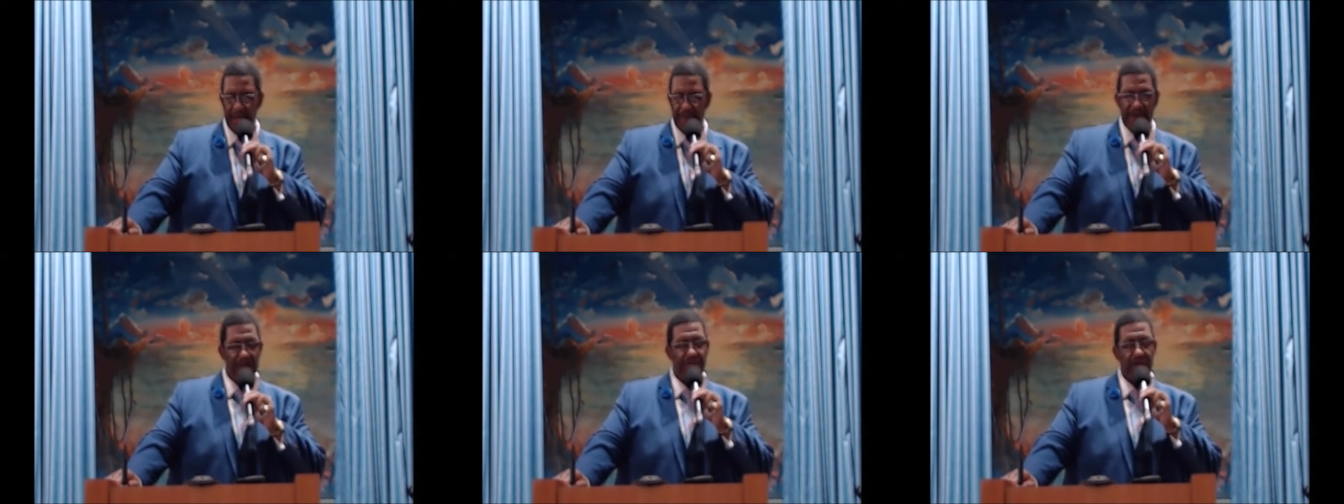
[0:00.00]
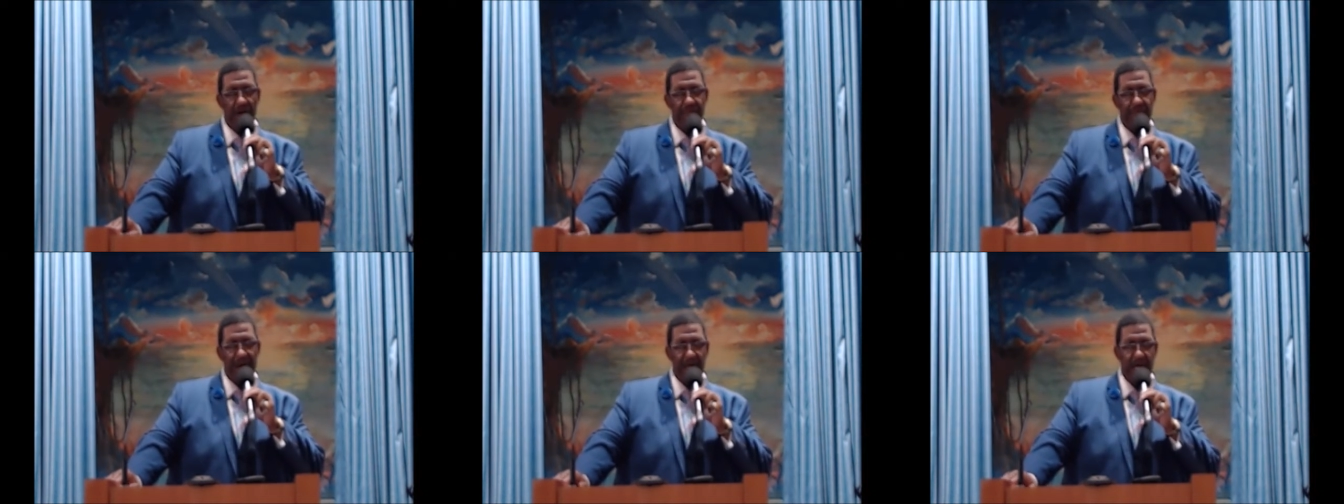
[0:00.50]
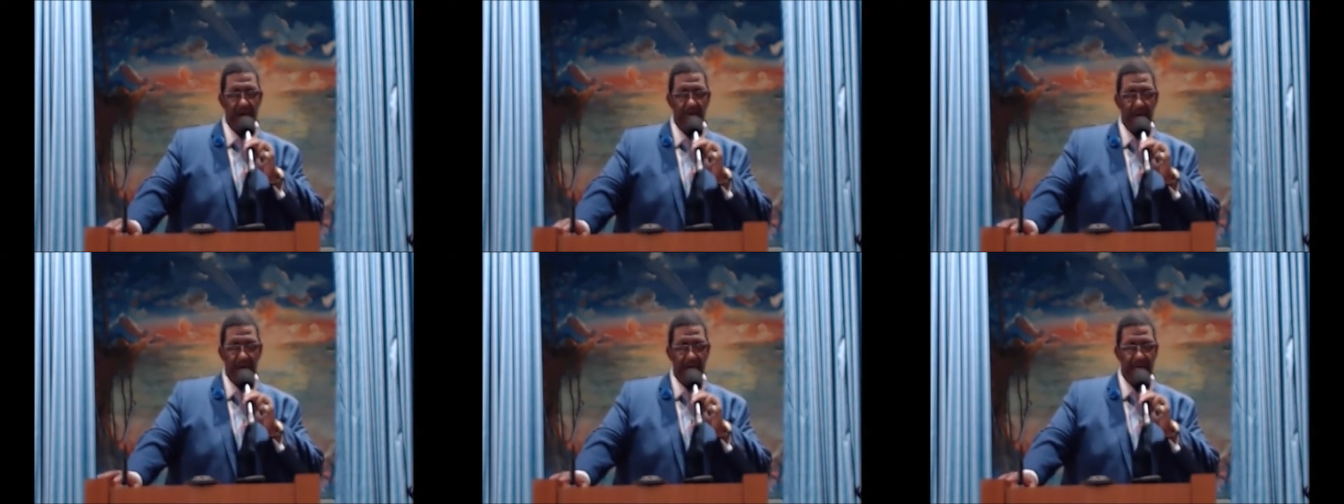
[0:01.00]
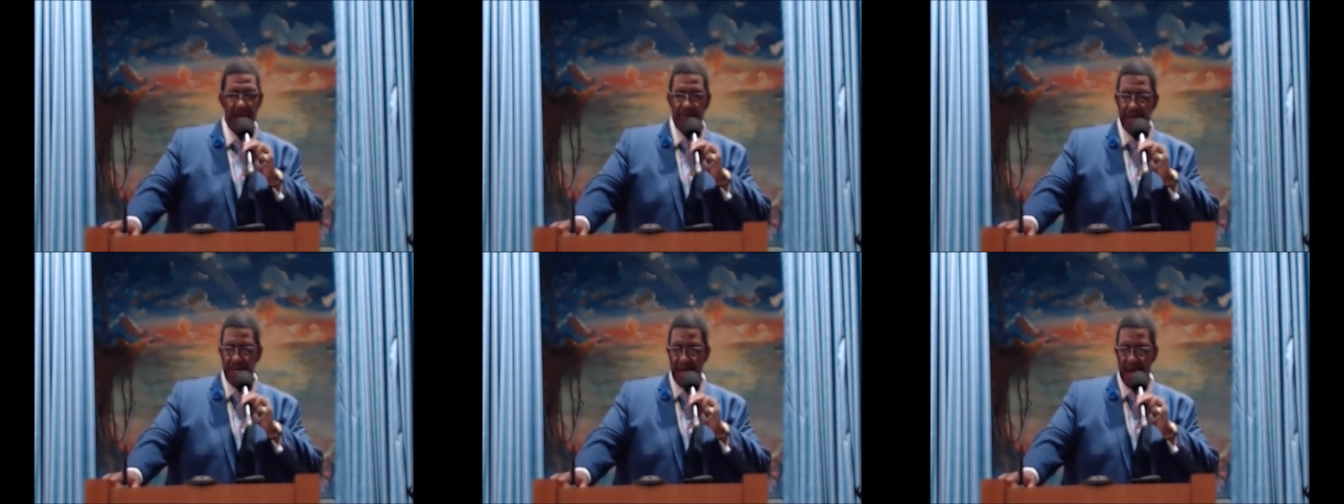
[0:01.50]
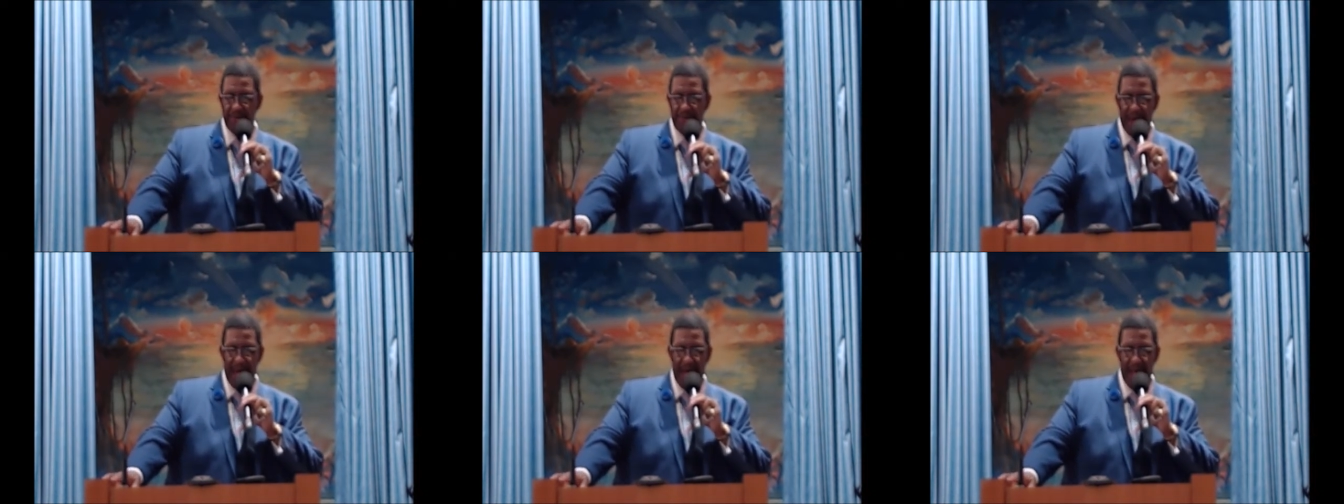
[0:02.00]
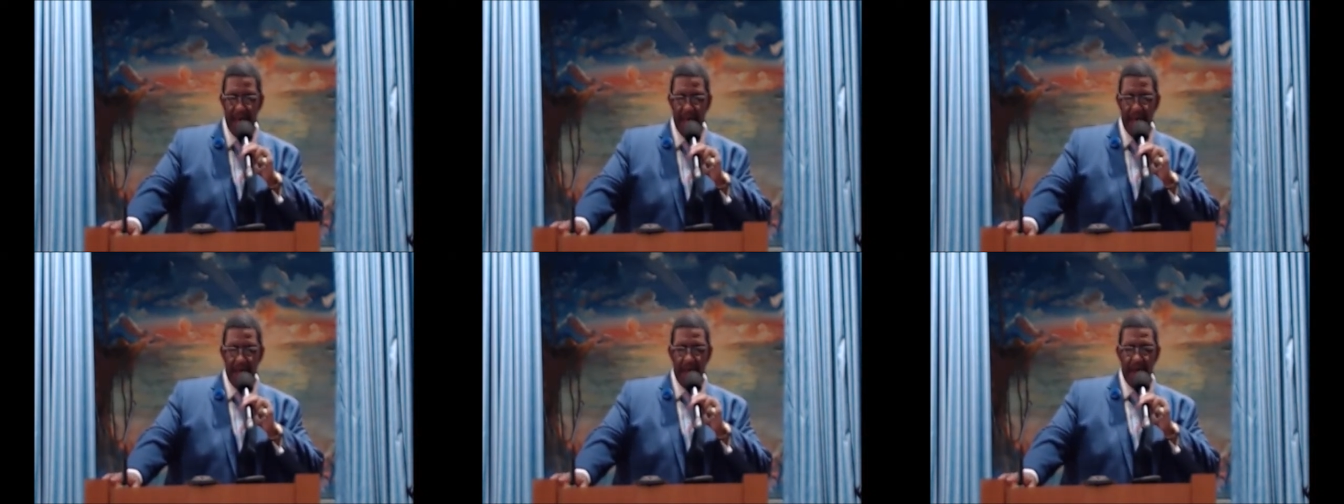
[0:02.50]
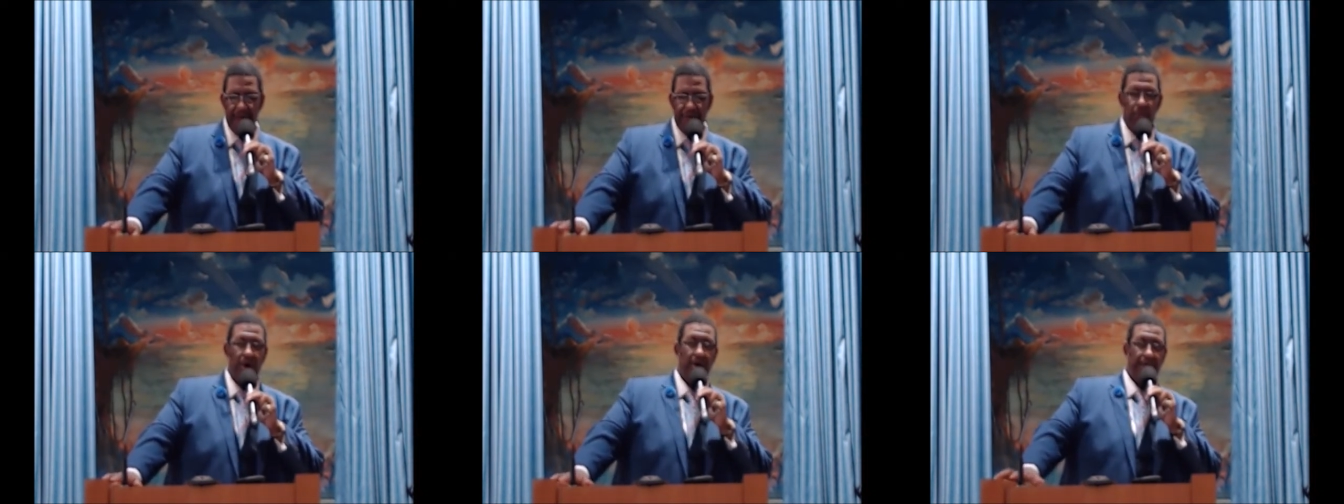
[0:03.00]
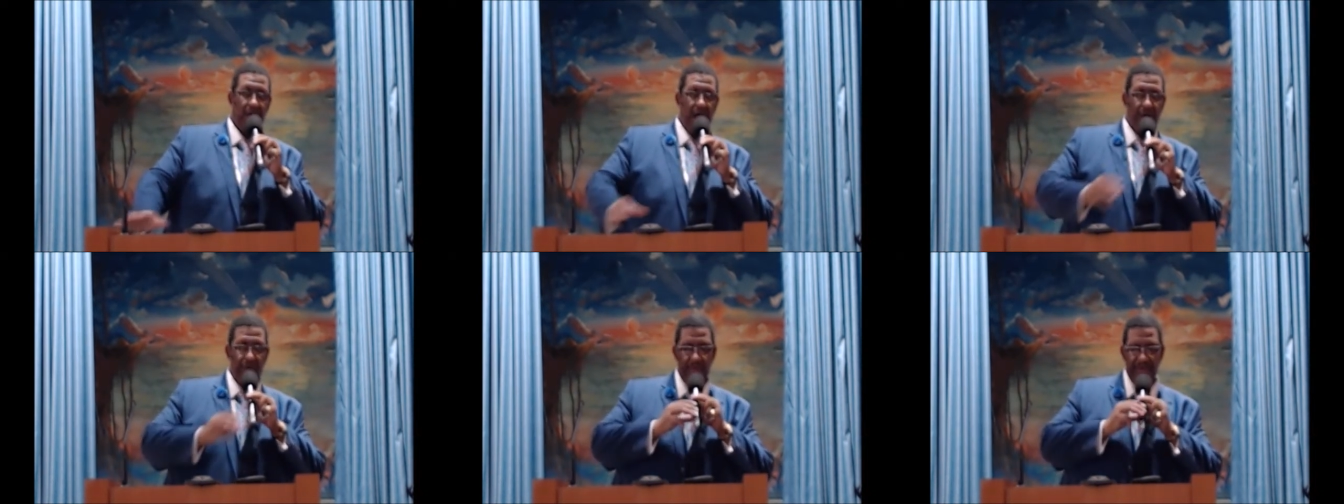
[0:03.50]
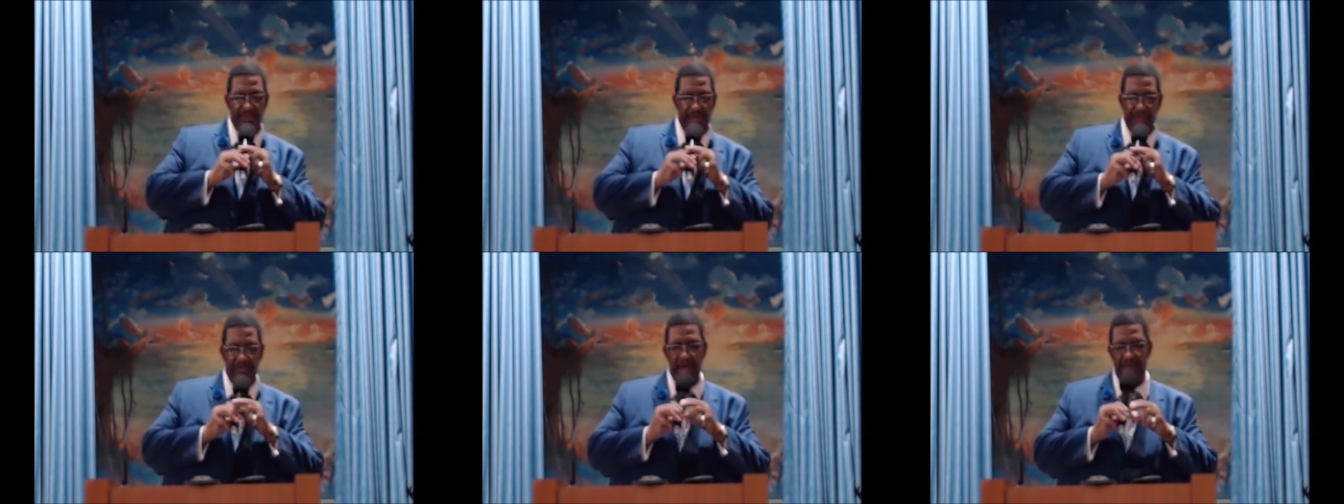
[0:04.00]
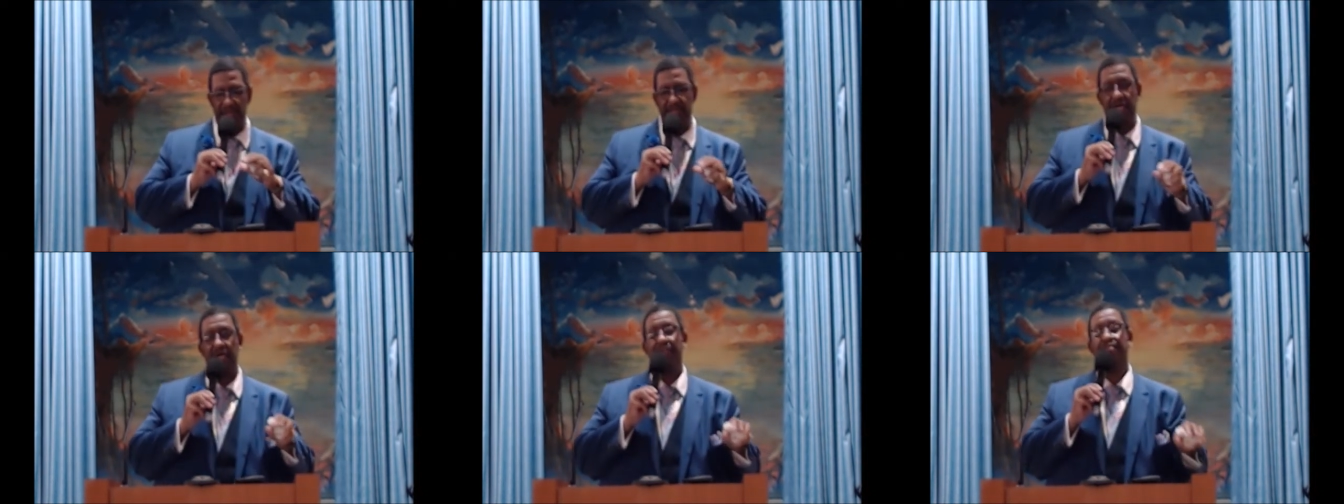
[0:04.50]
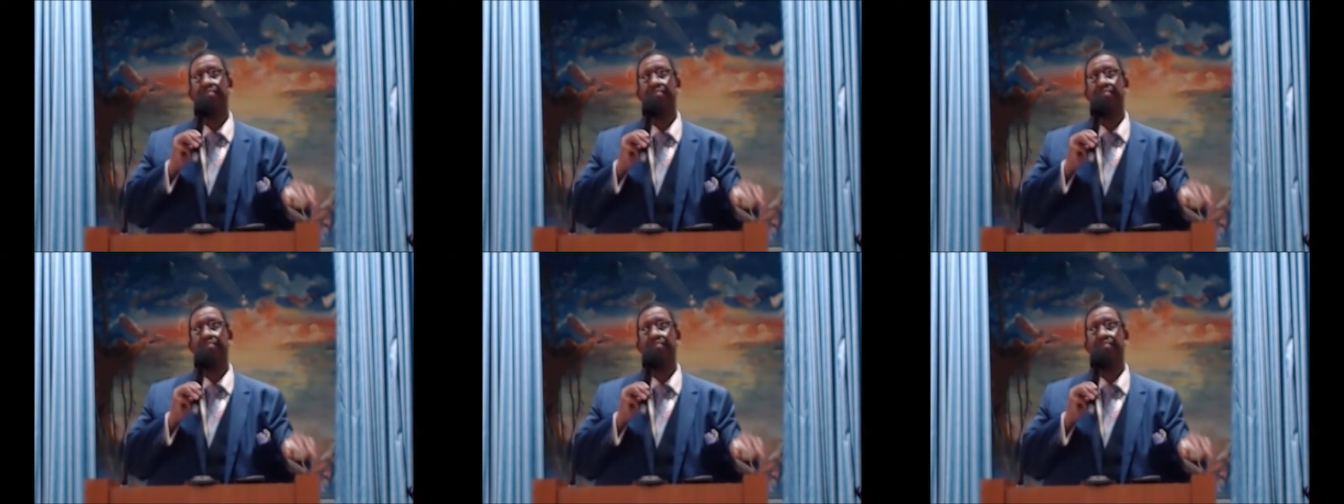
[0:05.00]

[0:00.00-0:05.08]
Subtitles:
Faith comes by hearing, and hearing comes by the word of God, Romans 10:17.